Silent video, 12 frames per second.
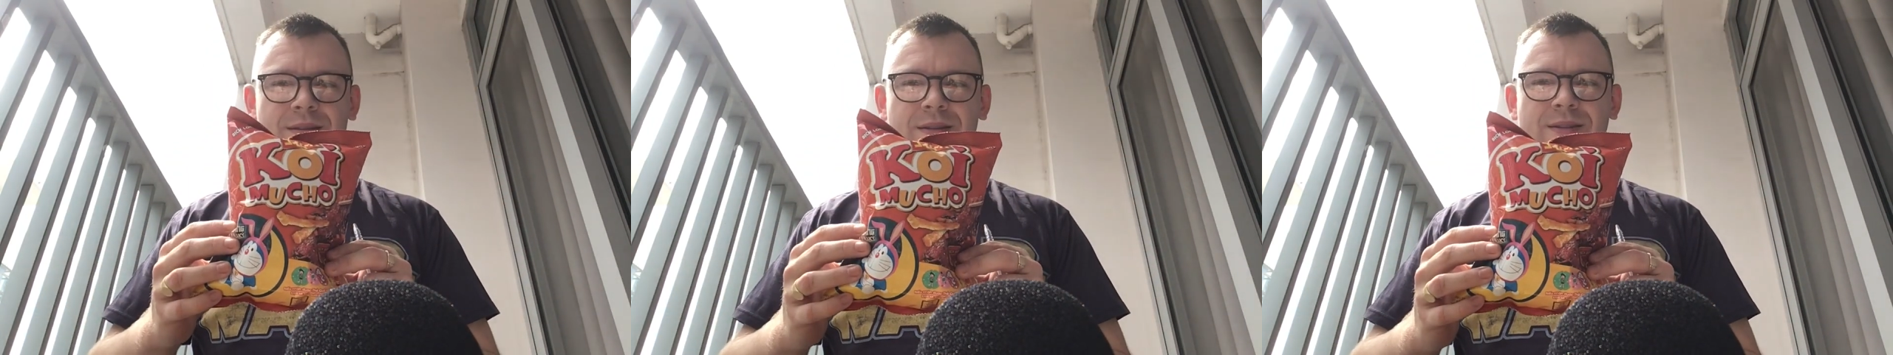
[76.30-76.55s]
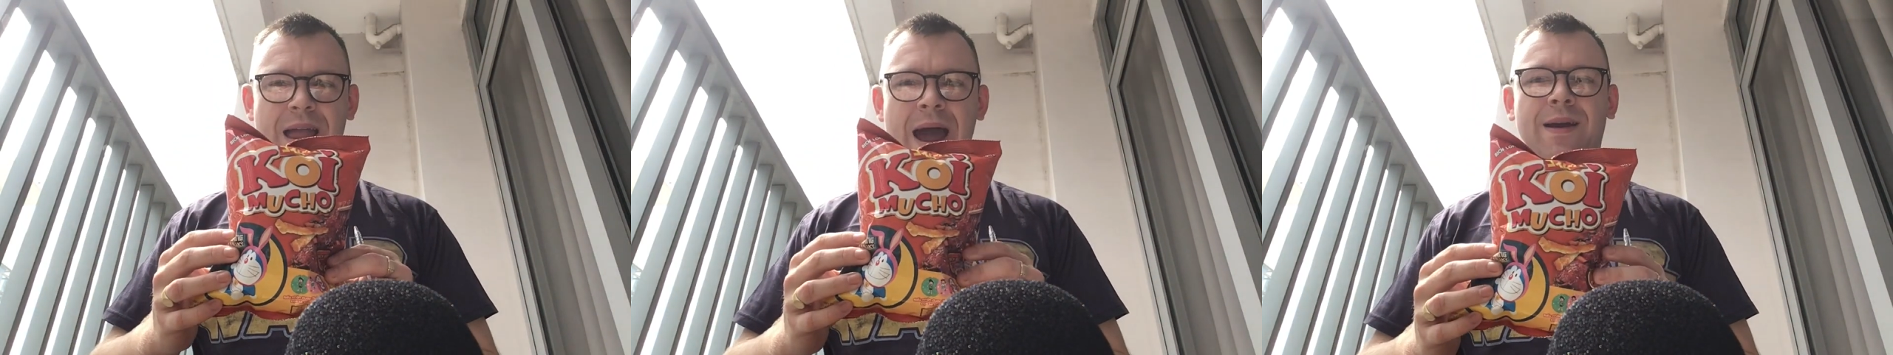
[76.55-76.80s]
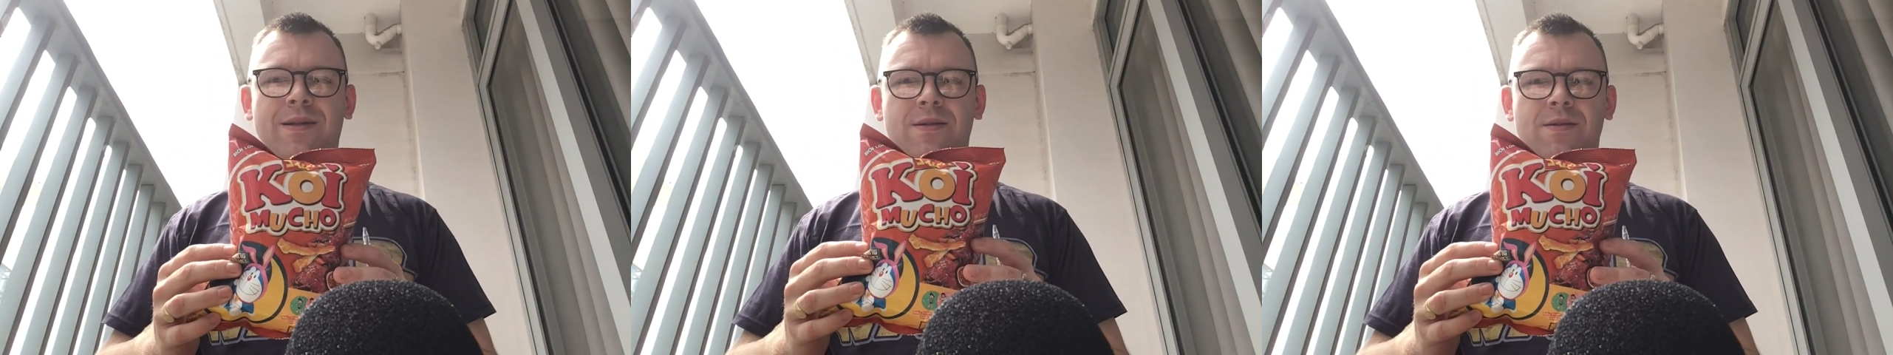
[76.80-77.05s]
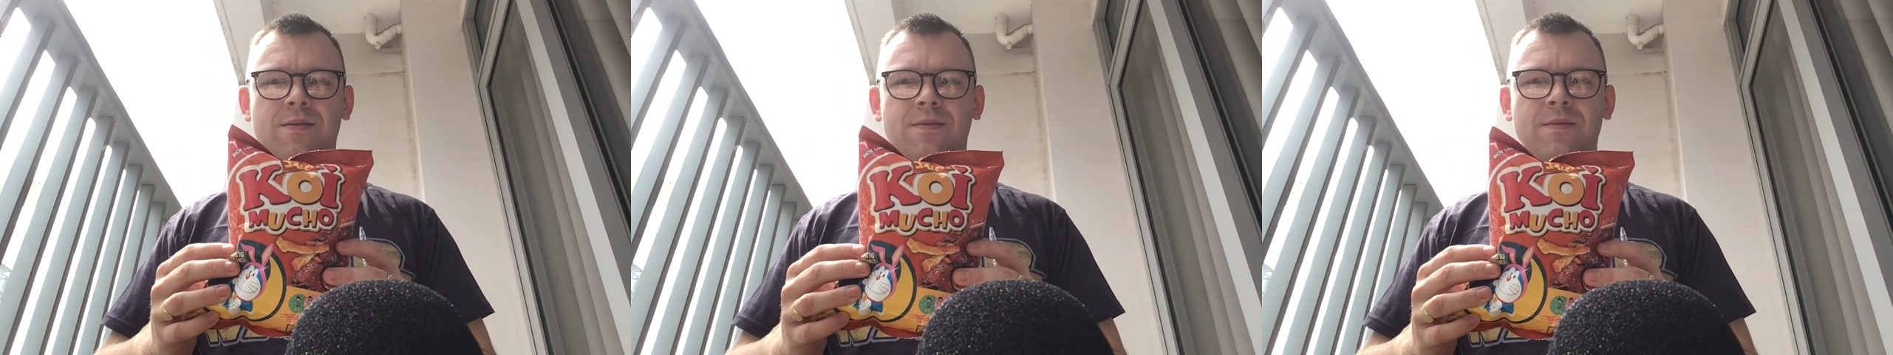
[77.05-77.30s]
snacks.
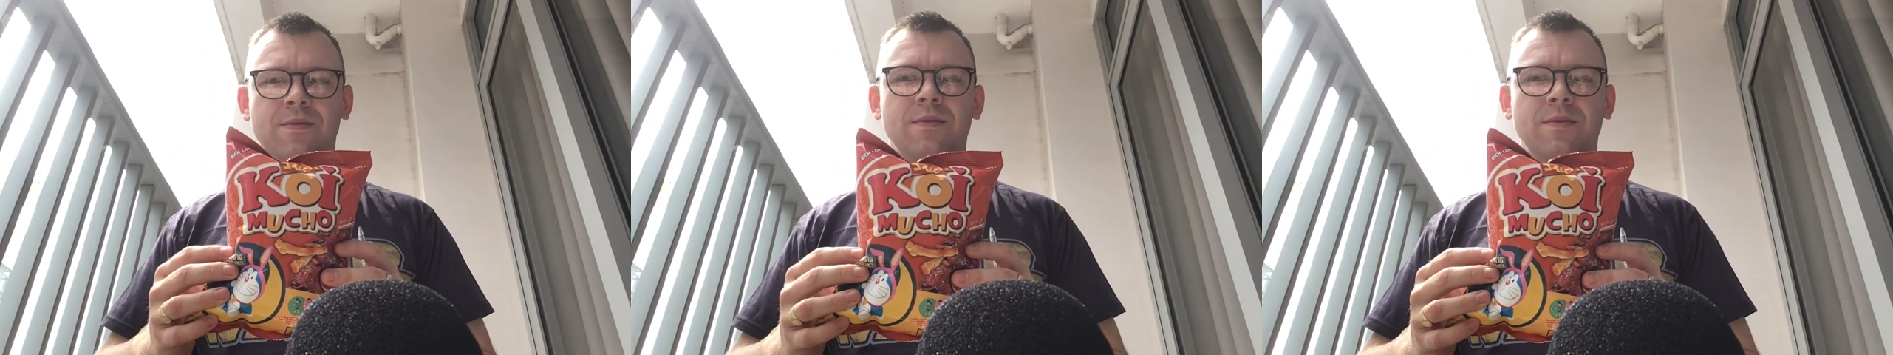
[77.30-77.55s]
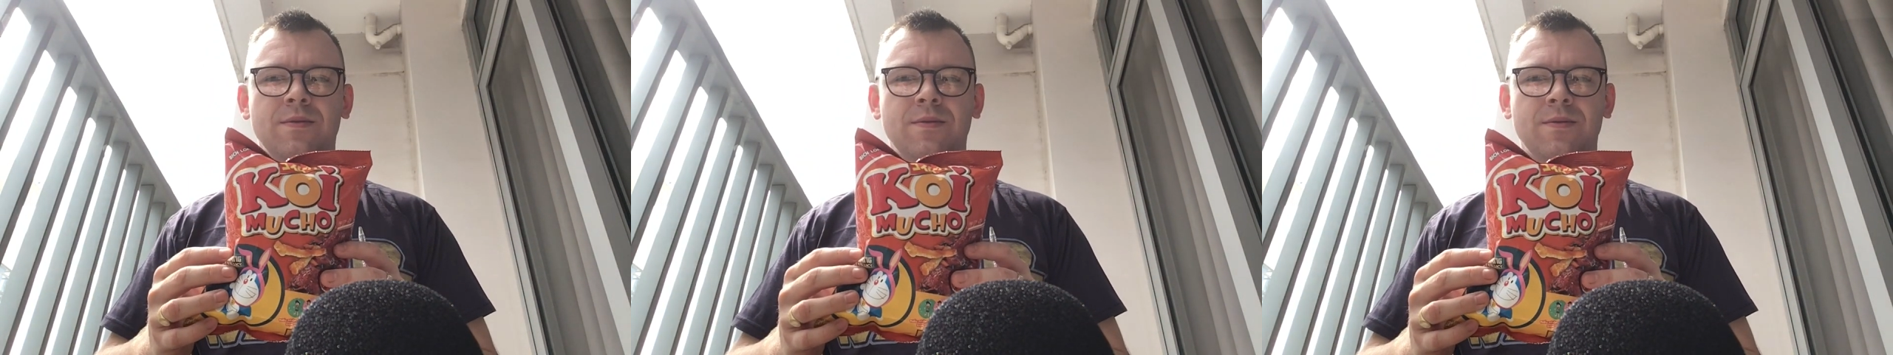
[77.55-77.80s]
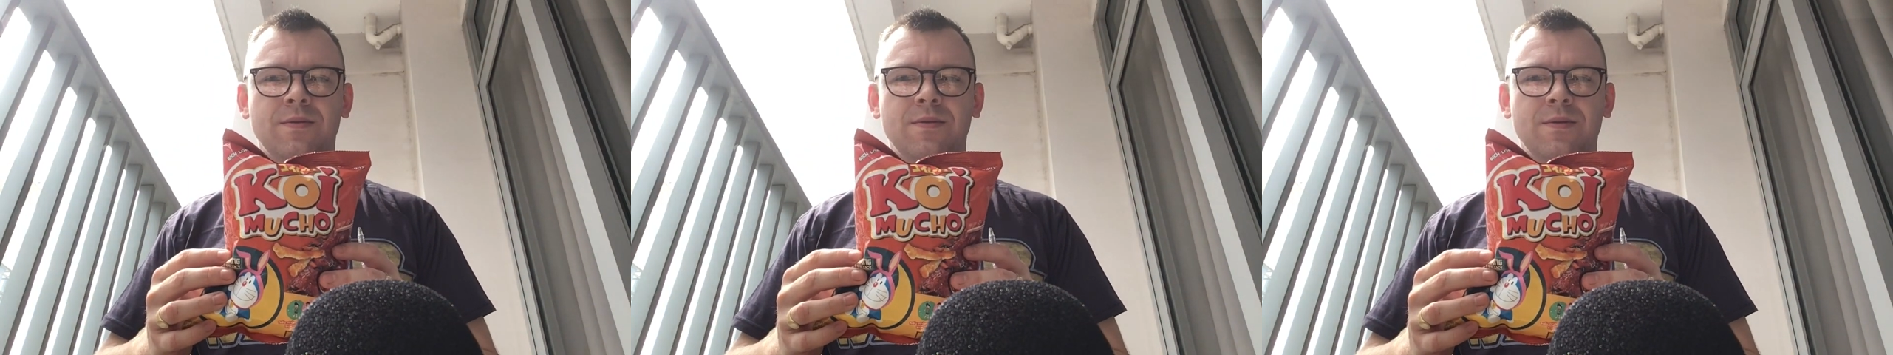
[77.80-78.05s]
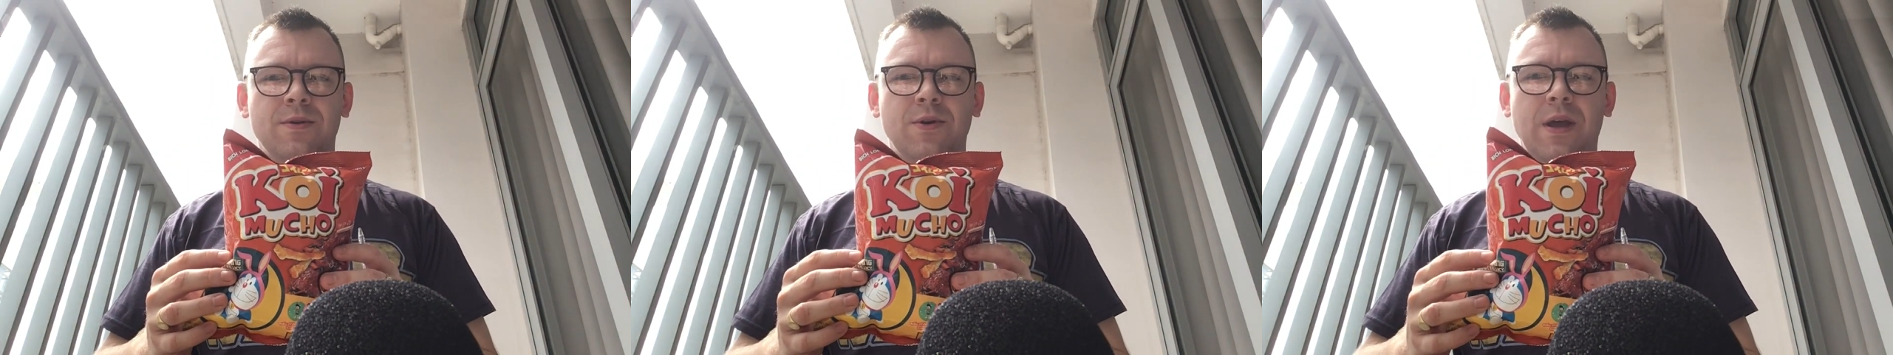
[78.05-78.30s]

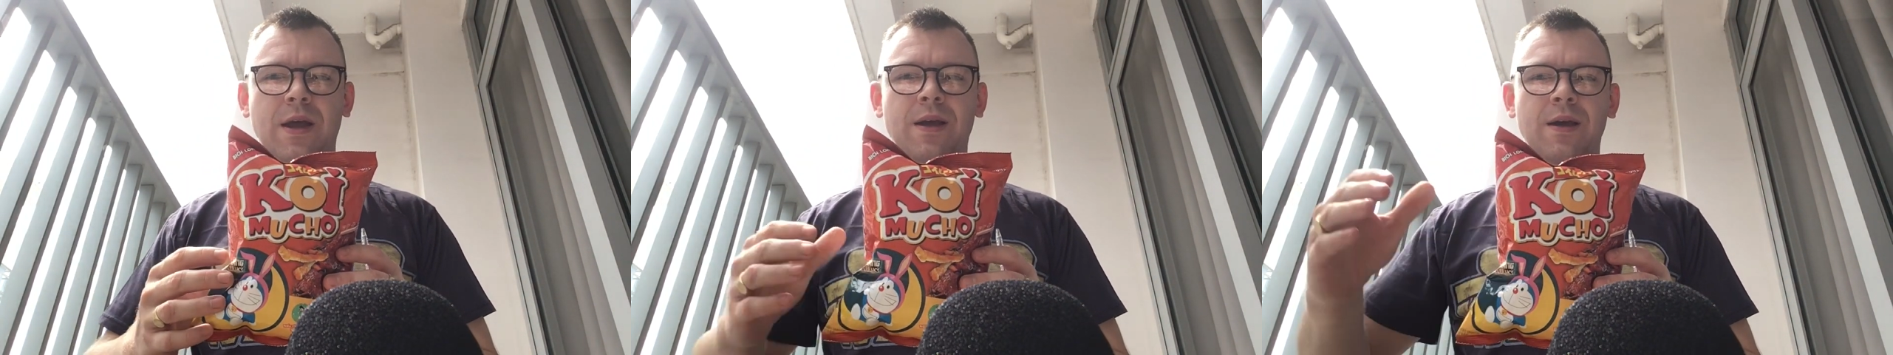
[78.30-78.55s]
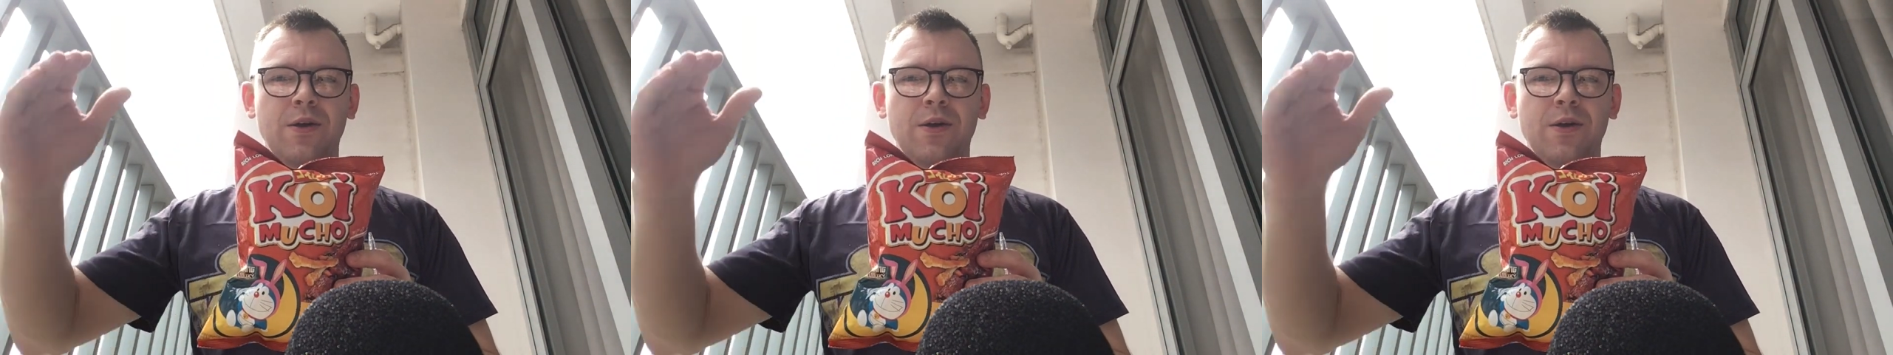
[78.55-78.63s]
Okay,